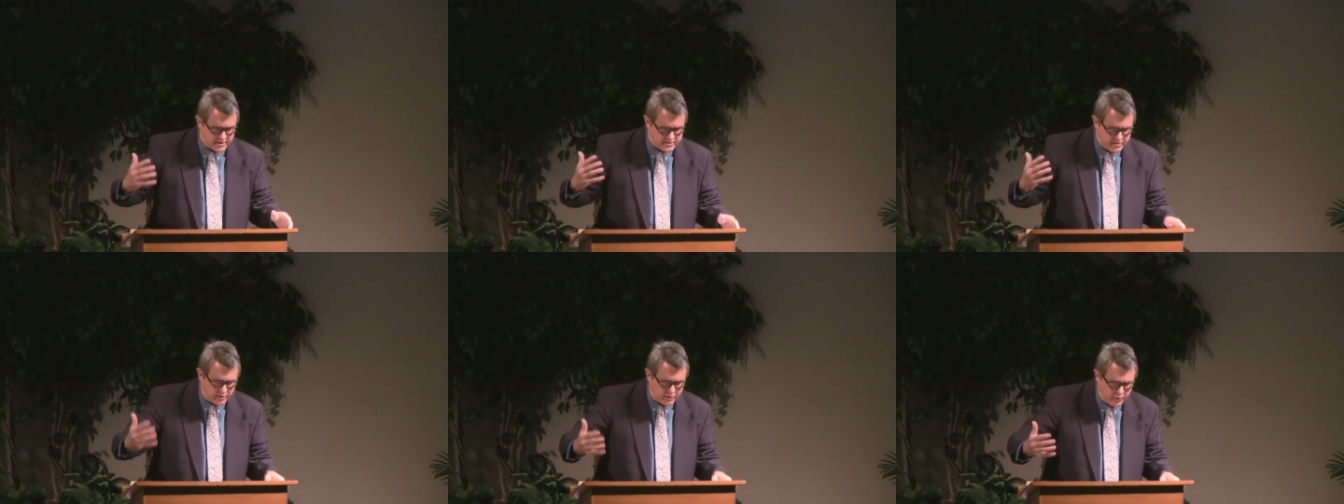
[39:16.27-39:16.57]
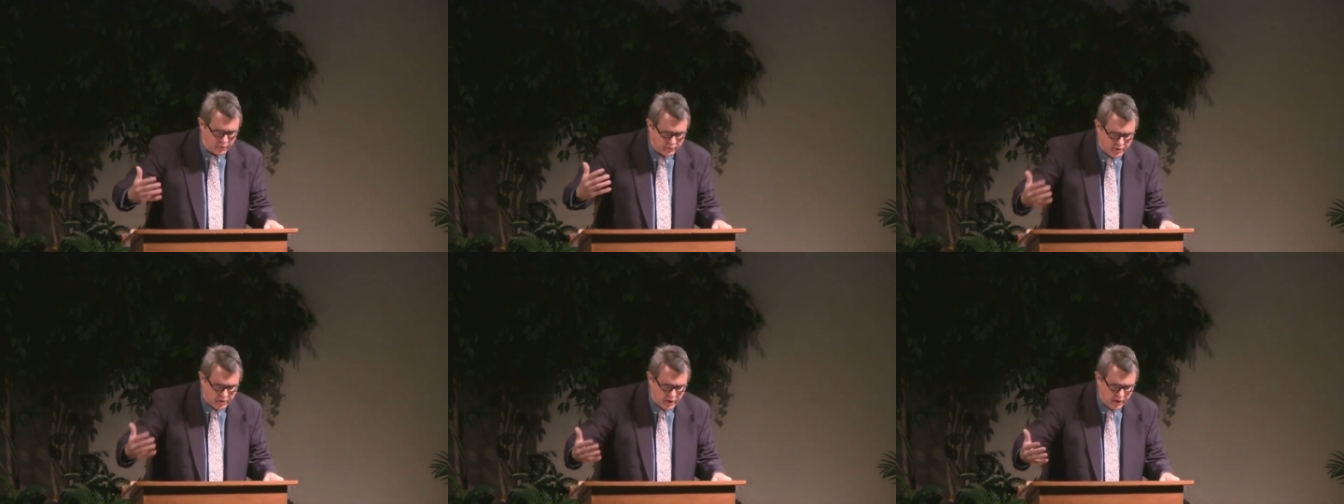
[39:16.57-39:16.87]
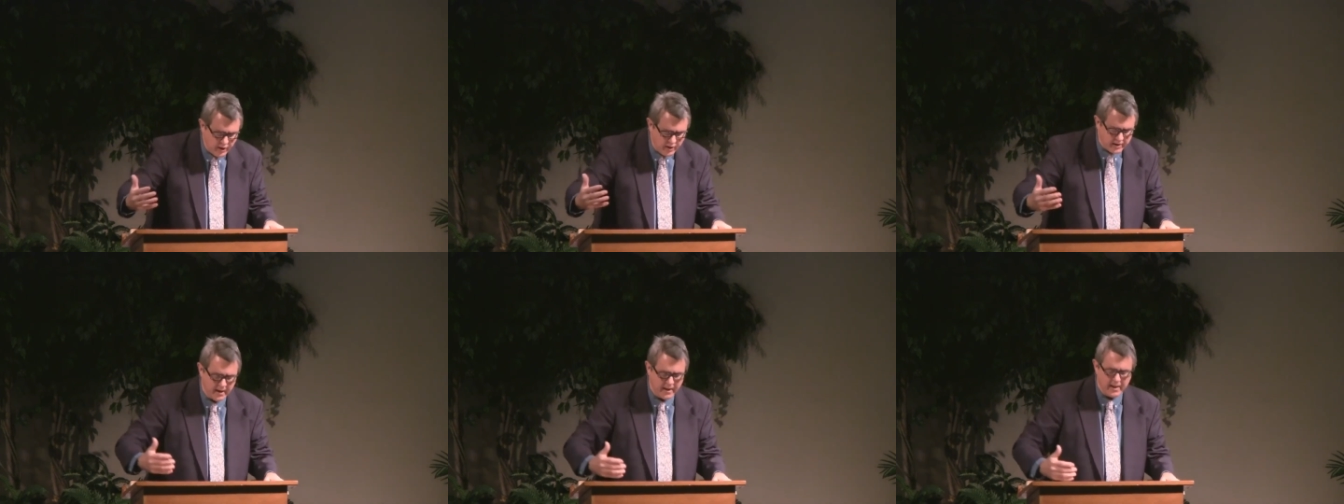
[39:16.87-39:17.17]
to do
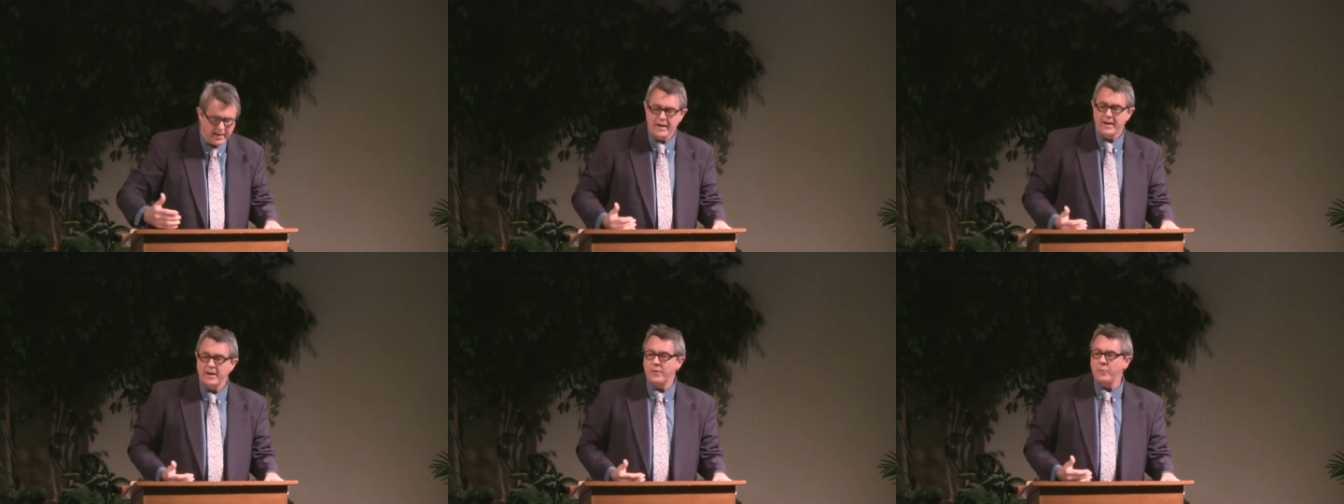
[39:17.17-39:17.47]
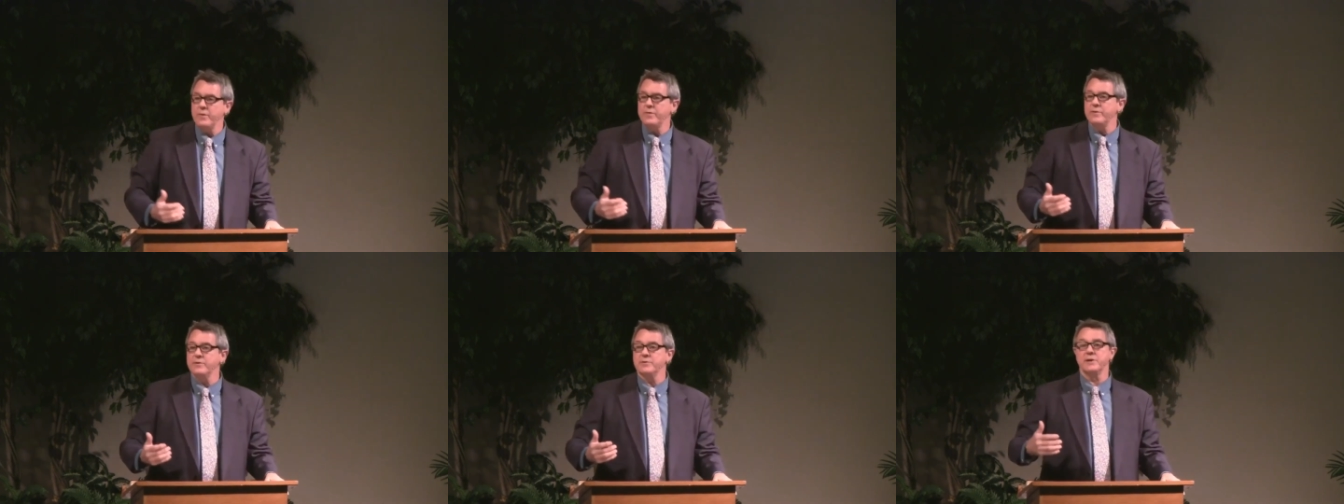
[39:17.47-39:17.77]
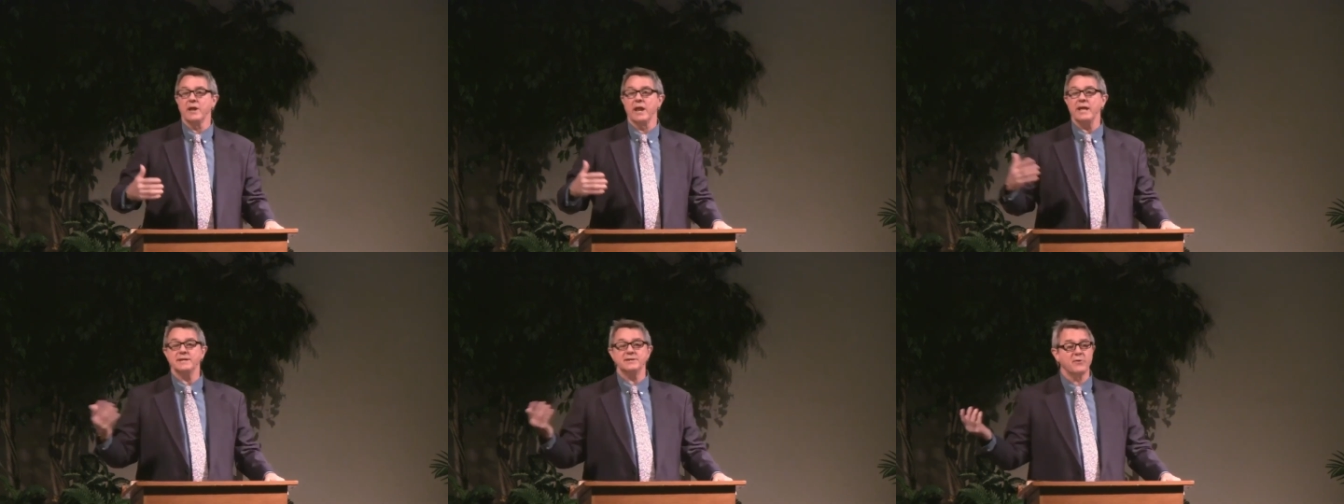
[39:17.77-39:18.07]
good. When there's
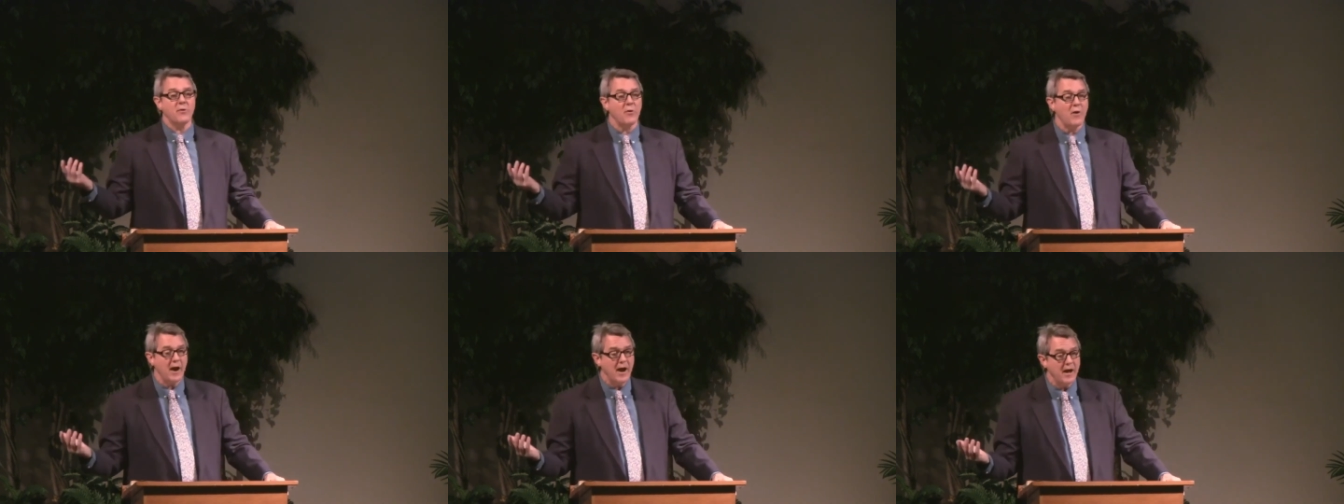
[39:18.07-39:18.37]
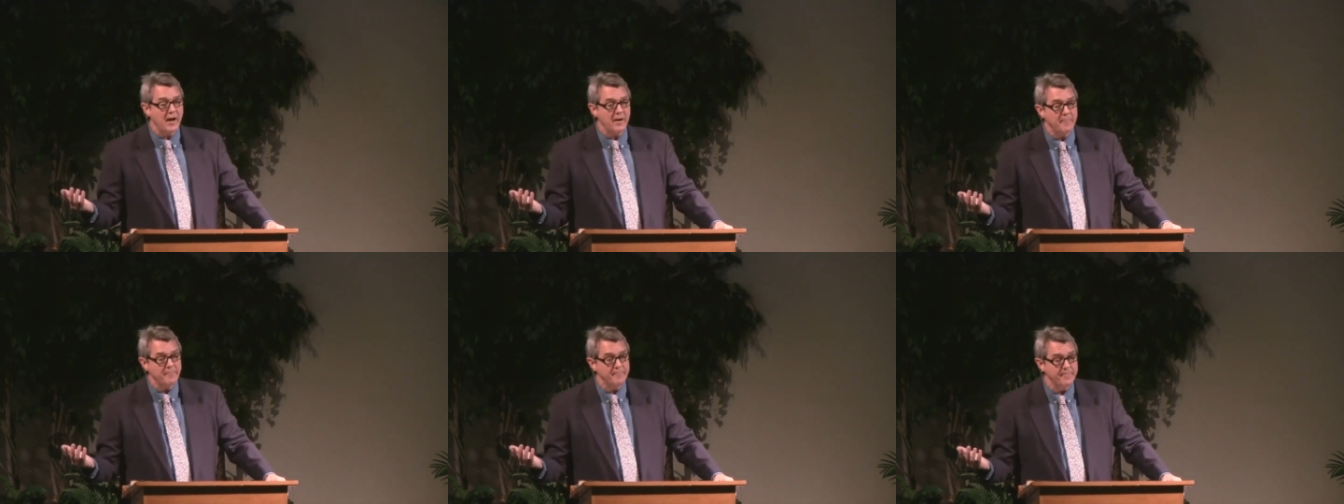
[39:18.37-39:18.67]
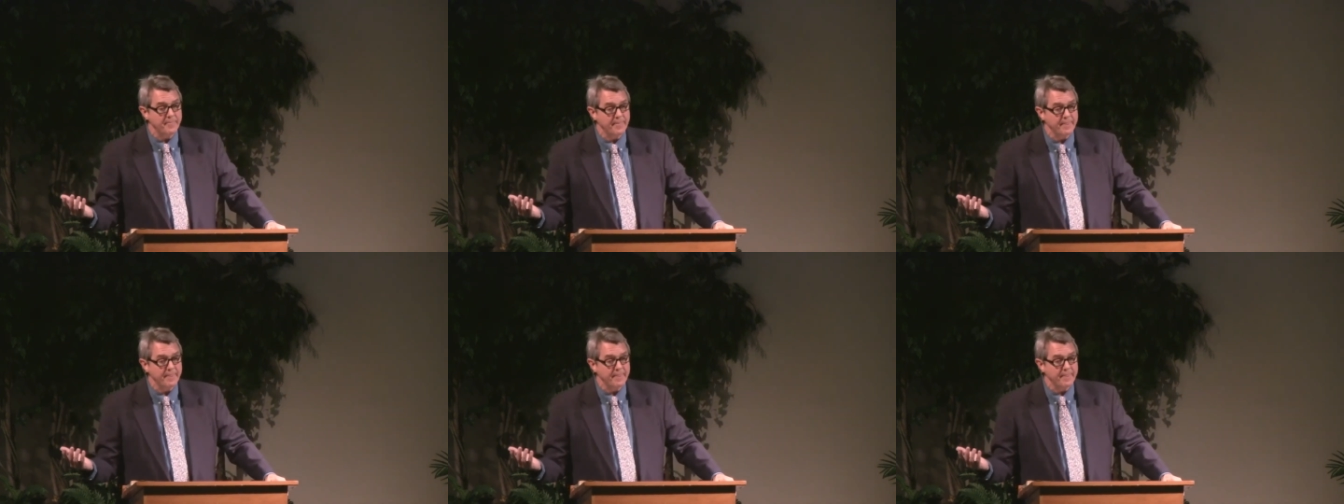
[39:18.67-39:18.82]
less crime,